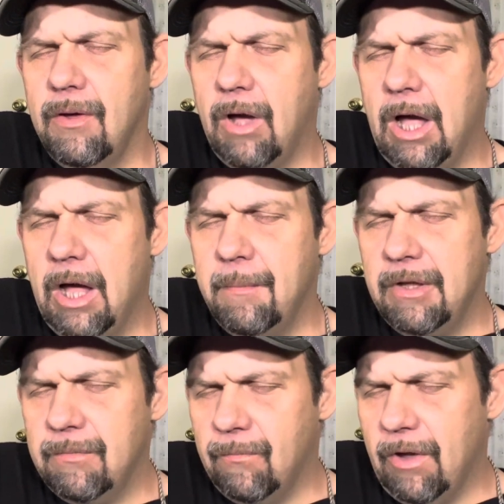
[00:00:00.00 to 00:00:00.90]
I
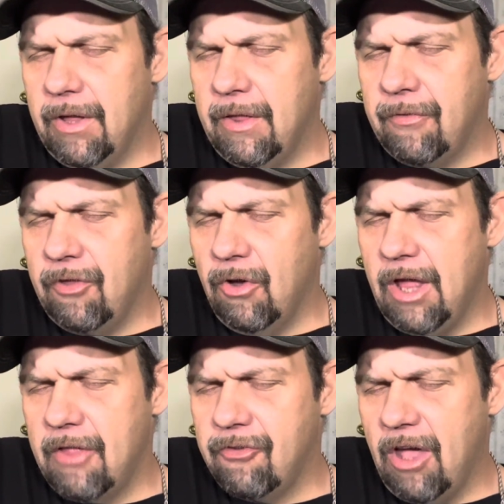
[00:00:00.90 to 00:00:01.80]
mean, until
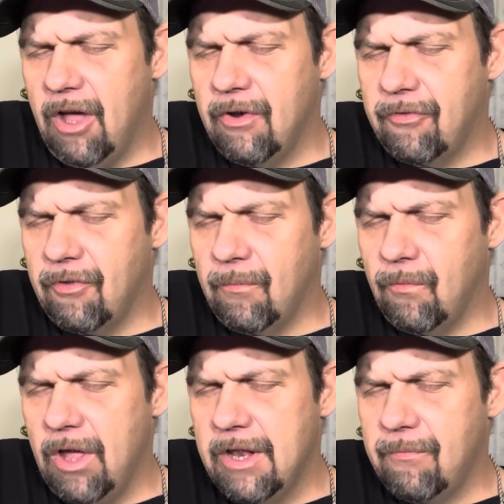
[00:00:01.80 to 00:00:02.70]
that child is
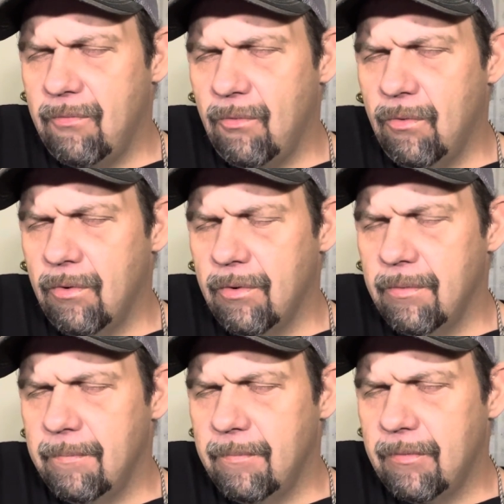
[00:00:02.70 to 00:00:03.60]
ready for
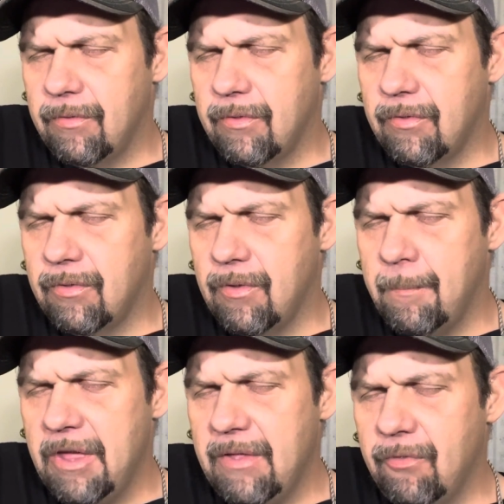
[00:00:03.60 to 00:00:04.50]

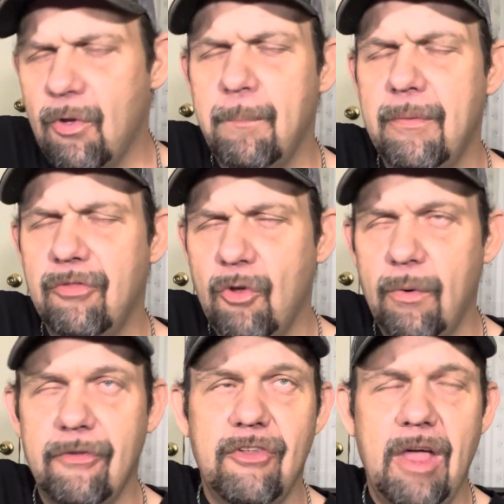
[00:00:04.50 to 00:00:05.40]
to
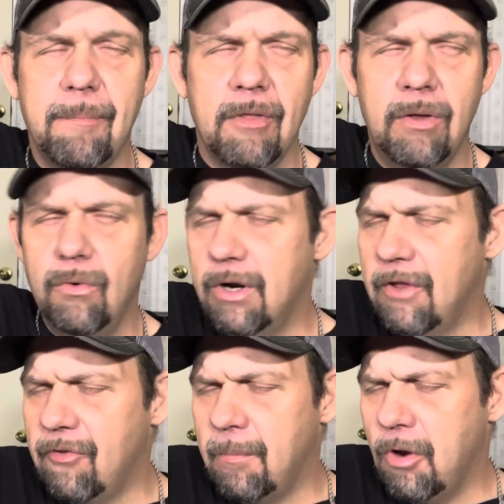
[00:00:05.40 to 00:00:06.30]
accept the Lord
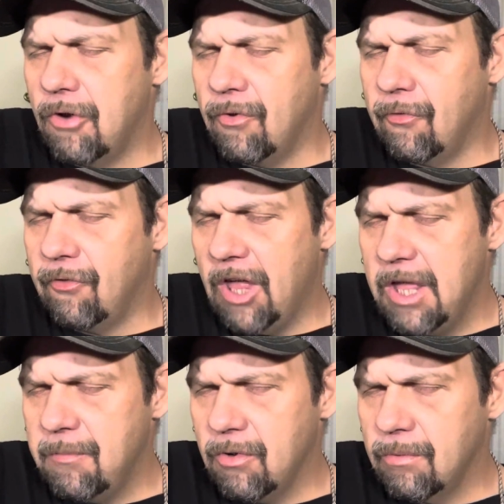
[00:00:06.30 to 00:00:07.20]
as their personal
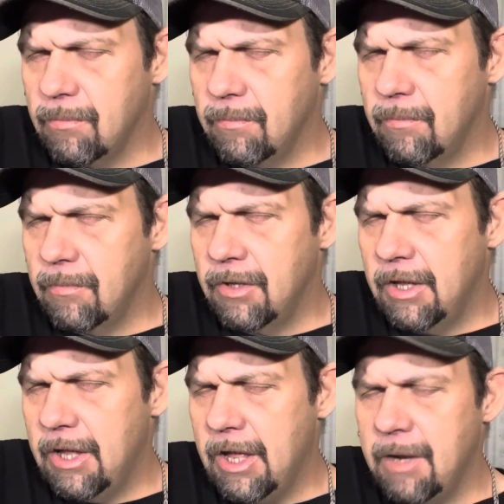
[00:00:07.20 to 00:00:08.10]
Savior
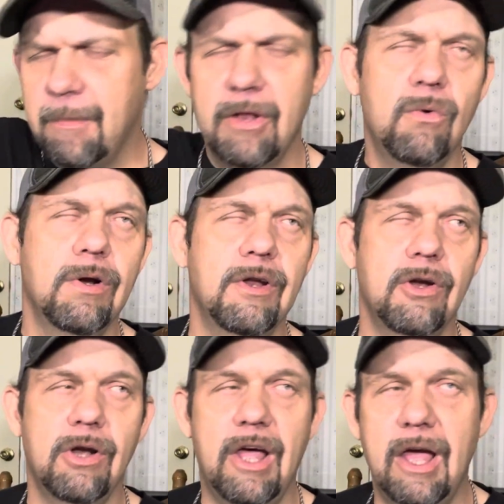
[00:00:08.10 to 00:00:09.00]
and to be Lord of
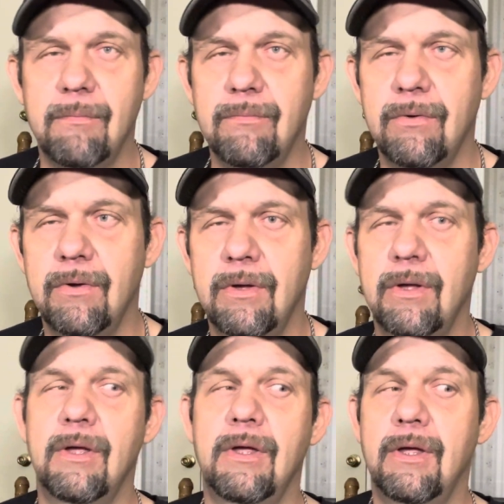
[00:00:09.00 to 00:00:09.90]
their life,
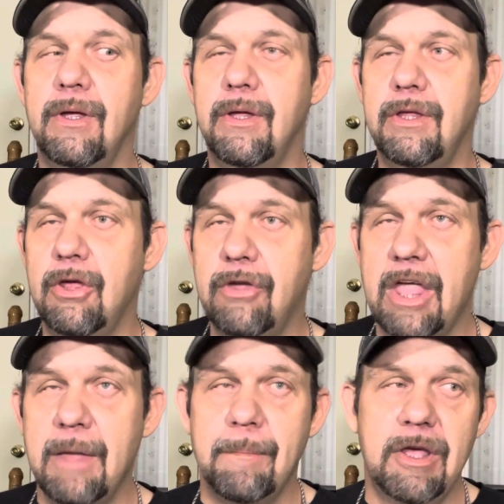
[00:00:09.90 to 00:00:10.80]
you
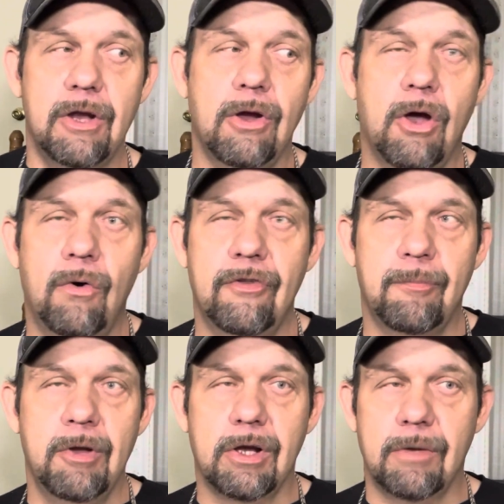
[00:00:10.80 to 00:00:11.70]
can't be their Holy
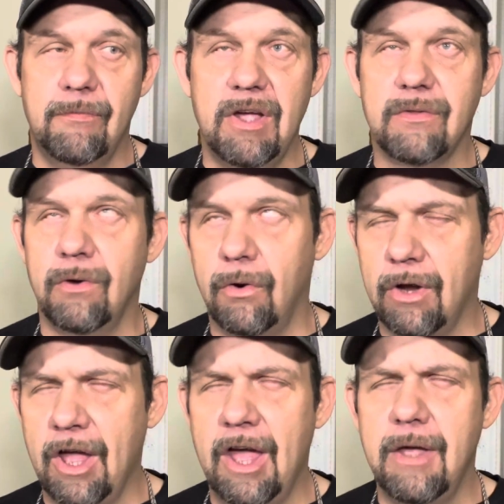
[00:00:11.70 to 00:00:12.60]
Spirit convictor,
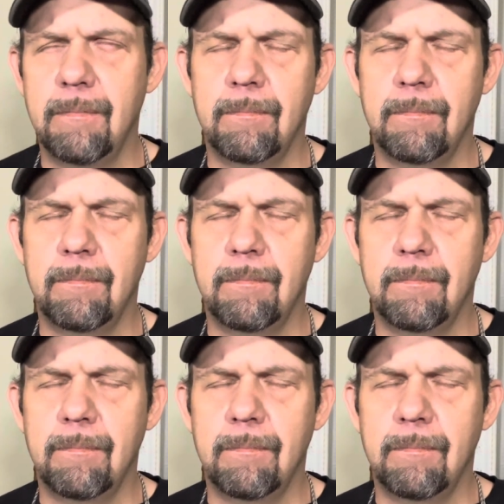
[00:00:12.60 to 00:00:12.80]
okay?